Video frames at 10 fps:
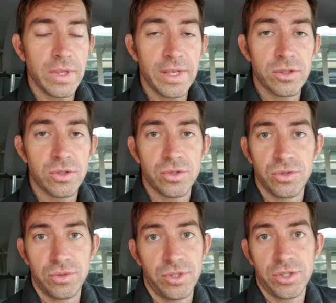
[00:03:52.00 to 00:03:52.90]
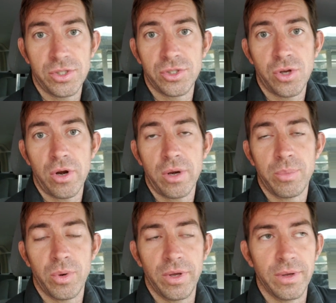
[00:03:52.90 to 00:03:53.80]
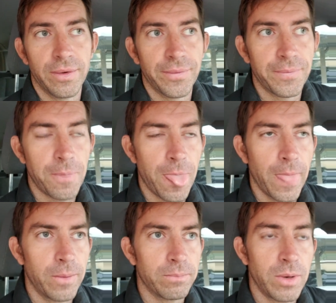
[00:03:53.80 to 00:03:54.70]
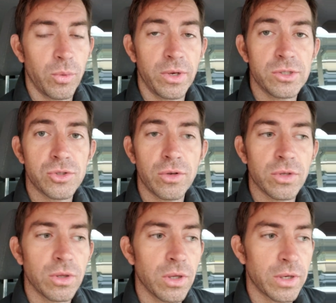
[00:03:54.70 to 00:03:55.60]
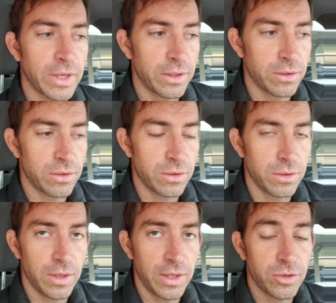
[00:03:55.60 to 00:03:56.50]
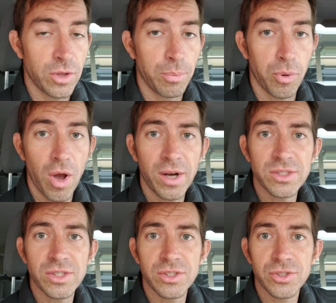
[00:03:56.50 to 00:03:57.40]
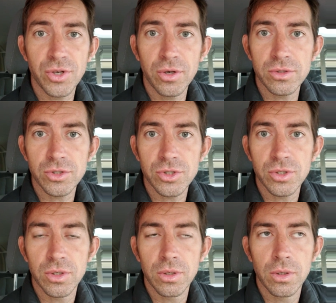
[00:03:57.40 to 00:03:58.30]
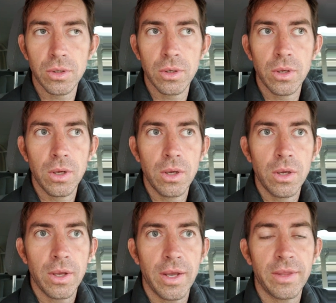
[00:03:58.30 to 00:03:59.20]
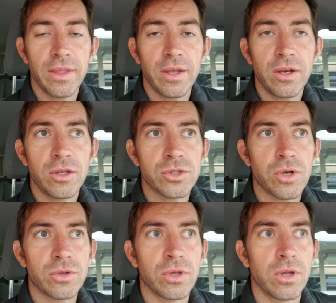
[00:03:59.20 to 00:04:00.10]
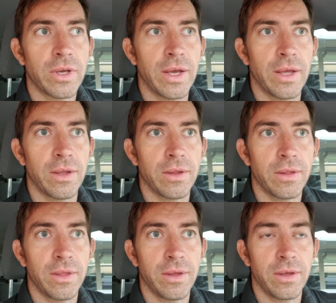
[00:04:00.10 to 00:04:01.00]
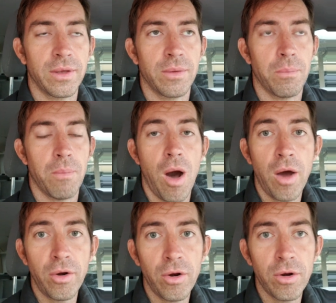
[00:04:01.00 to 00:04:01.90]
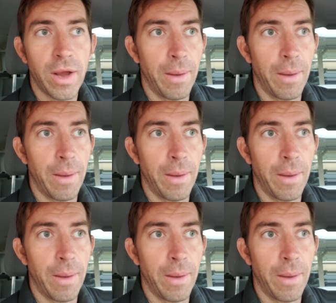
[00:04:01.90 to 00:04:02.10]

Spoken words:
Is just a starting point. But when you start to look into the Protestant Church, and then you start to look at the modern